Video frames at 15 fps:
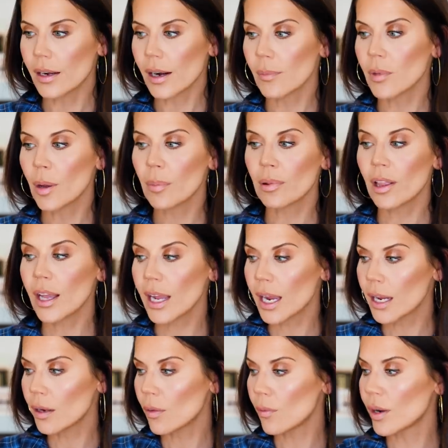And I'm not
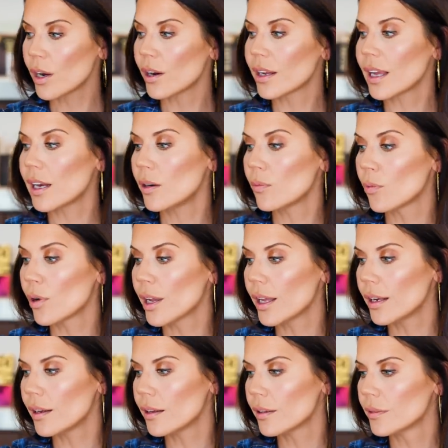playing, we are getting rid.